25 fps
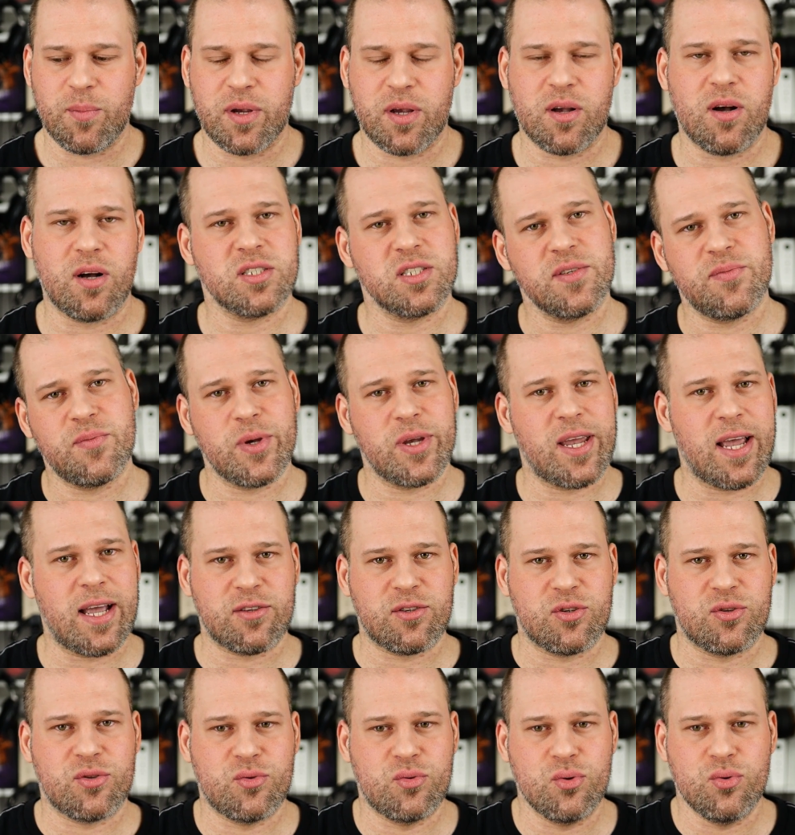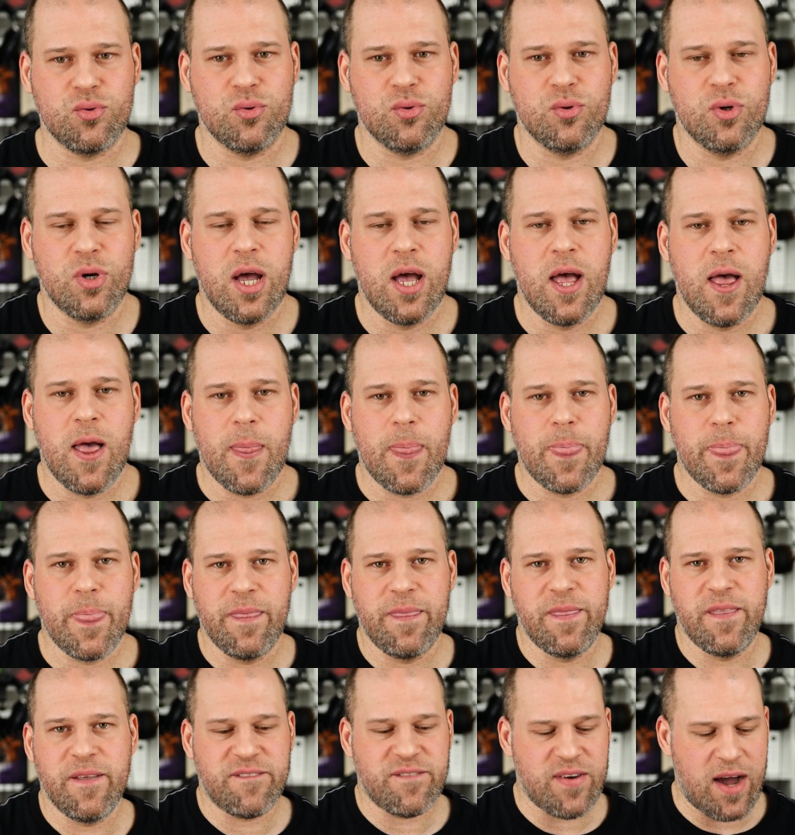Because if we get to
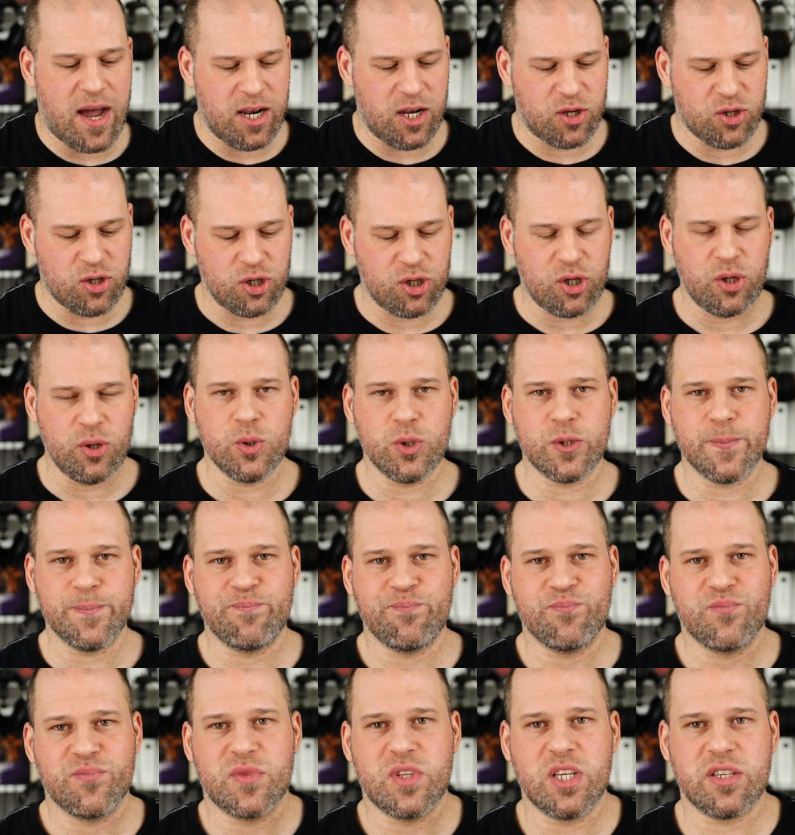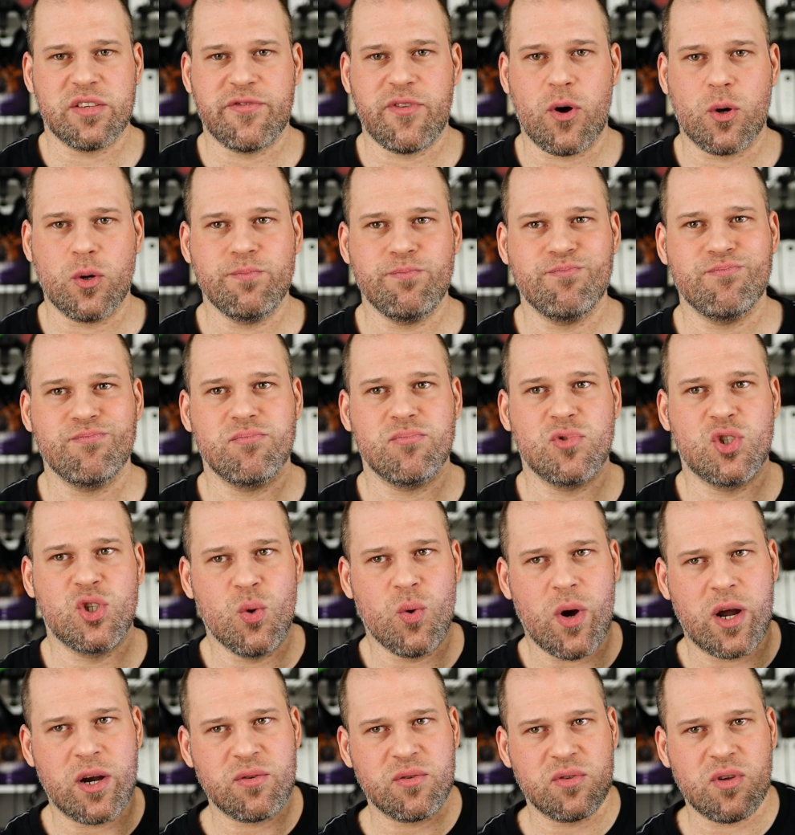the final conclusion, this phone,
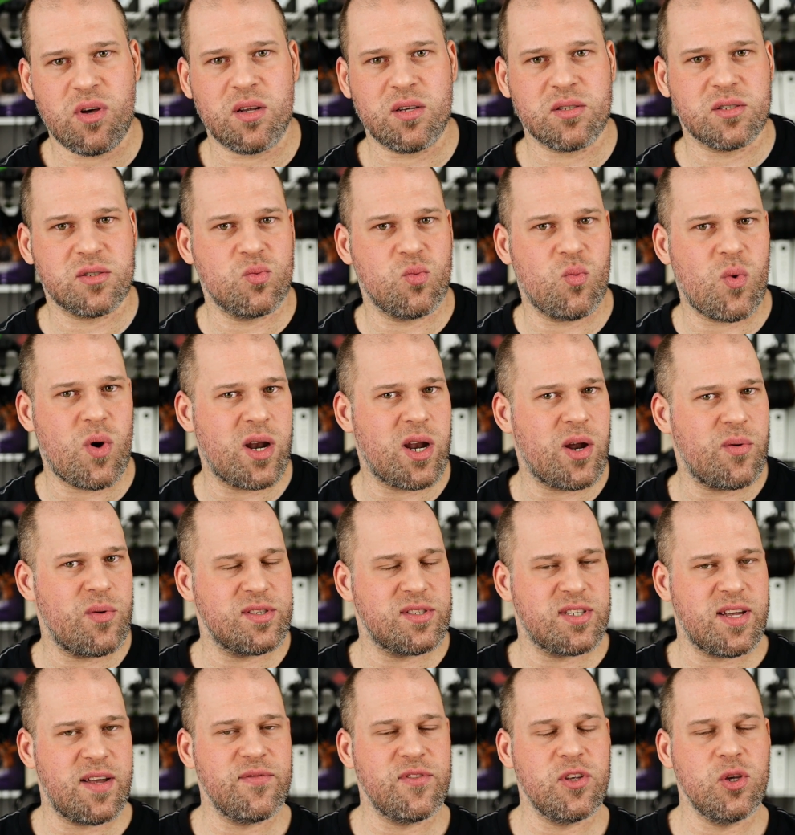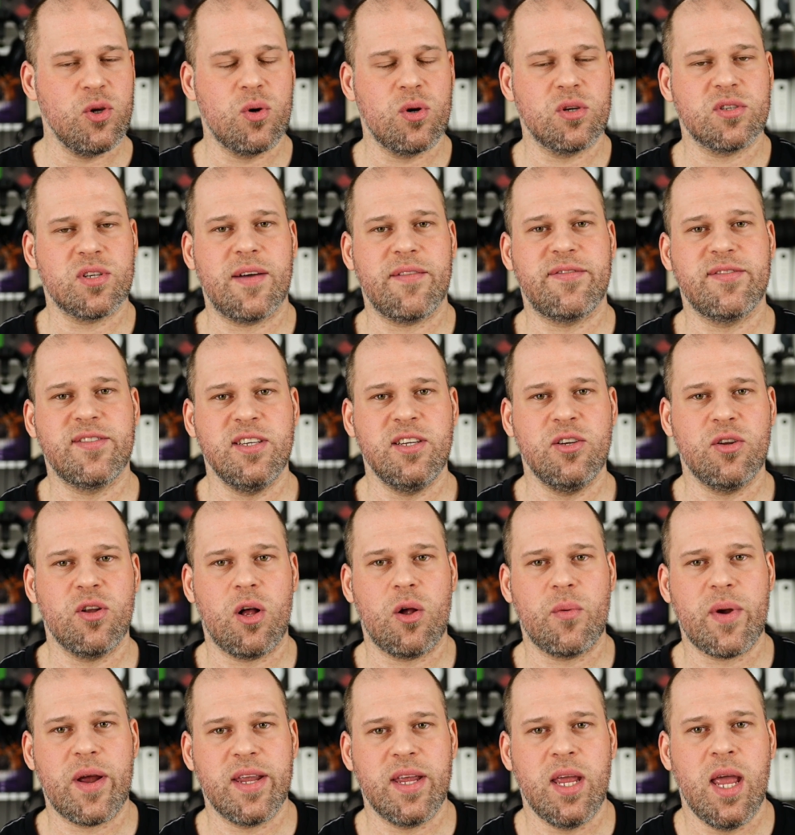$200, 170 euros, I've seen it
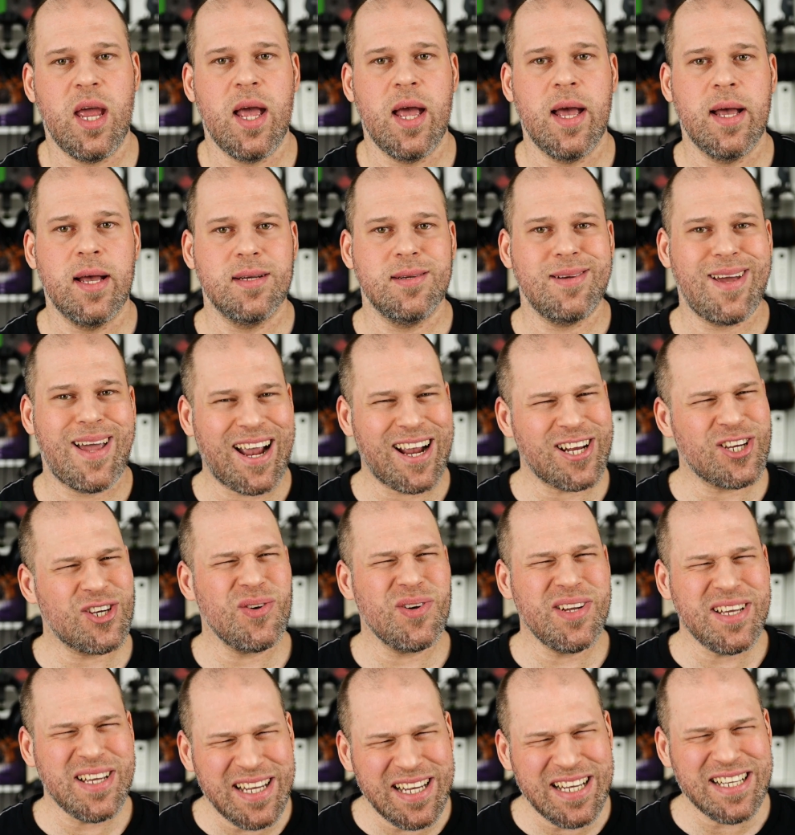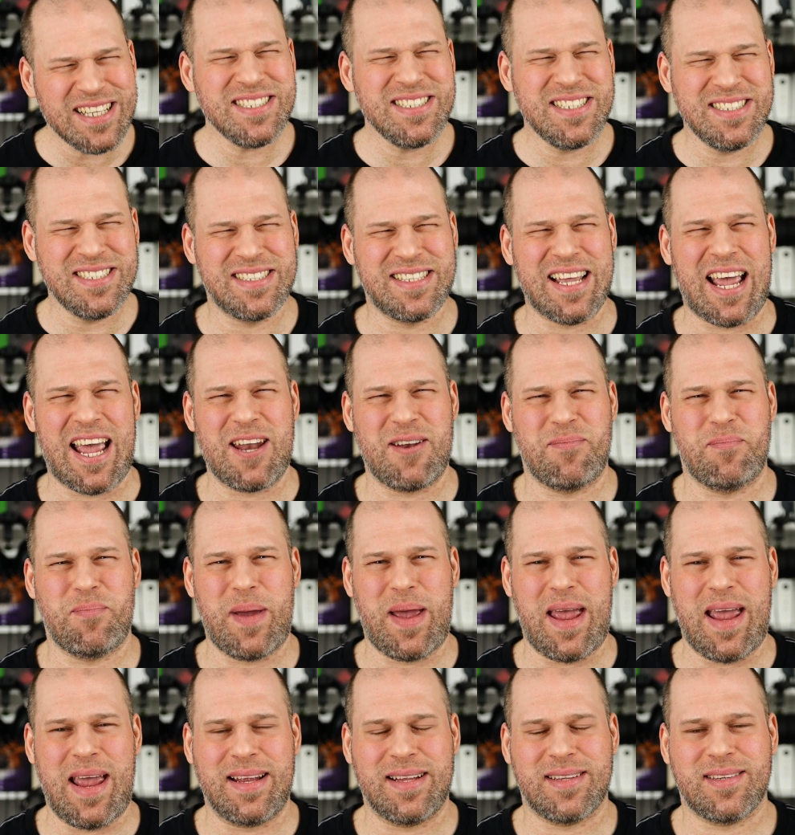already, actually isn't that
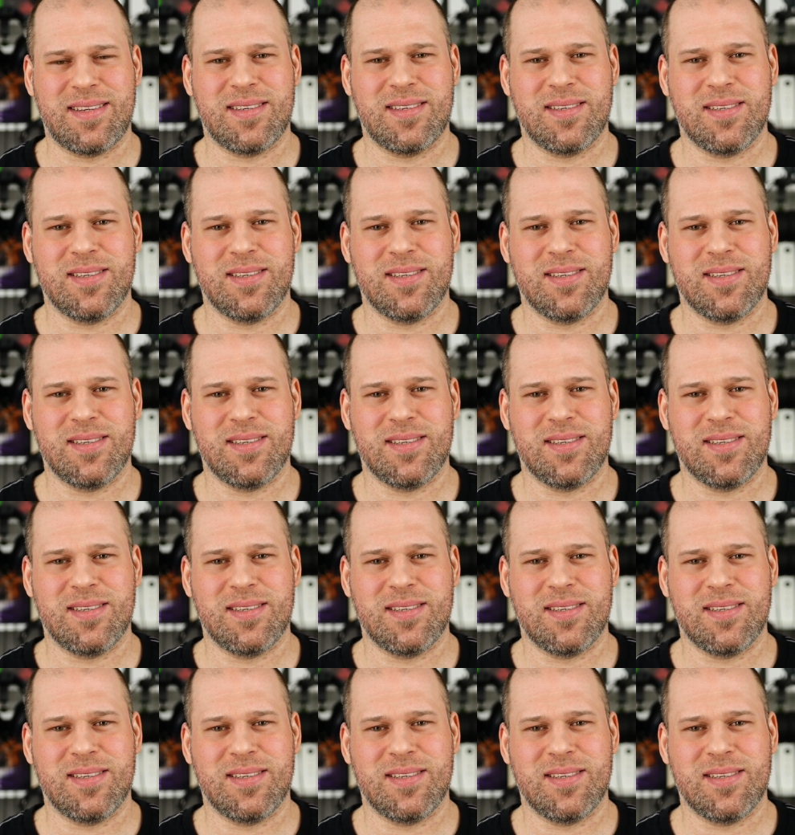bad.